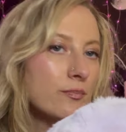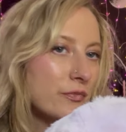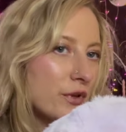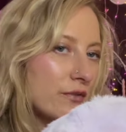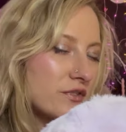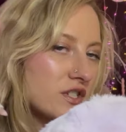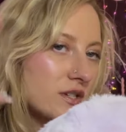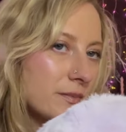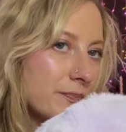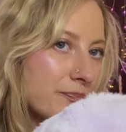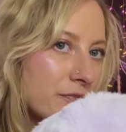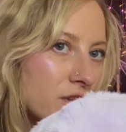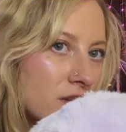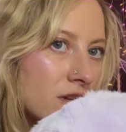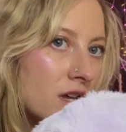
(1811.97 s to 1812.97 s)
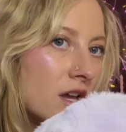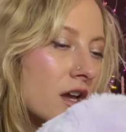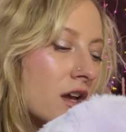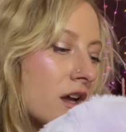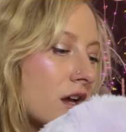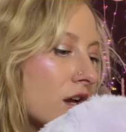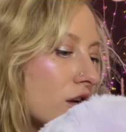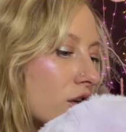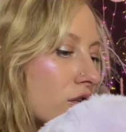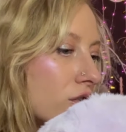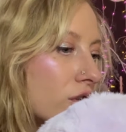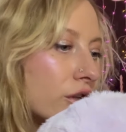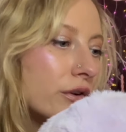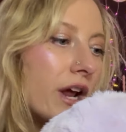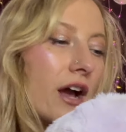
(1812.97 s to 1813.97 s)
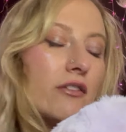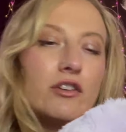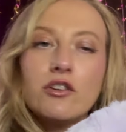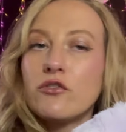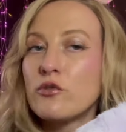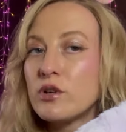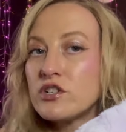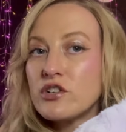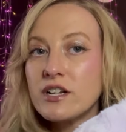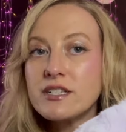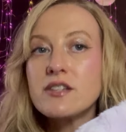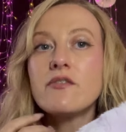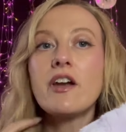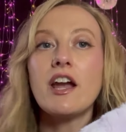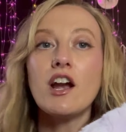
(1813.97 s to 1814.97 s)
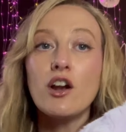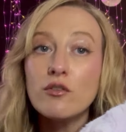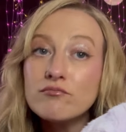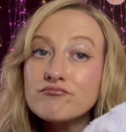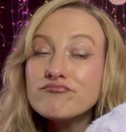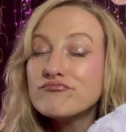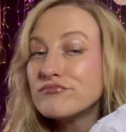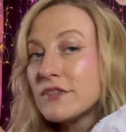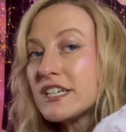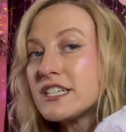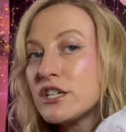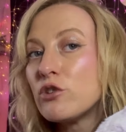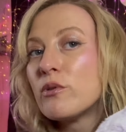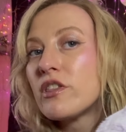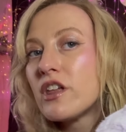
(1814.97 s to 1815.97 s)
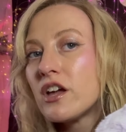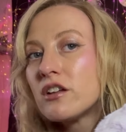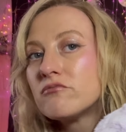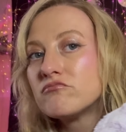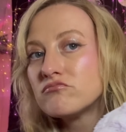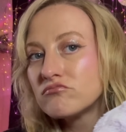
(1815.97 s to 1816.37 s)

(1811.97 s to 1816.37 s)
You have to glue down your three strands of hair and deal with it.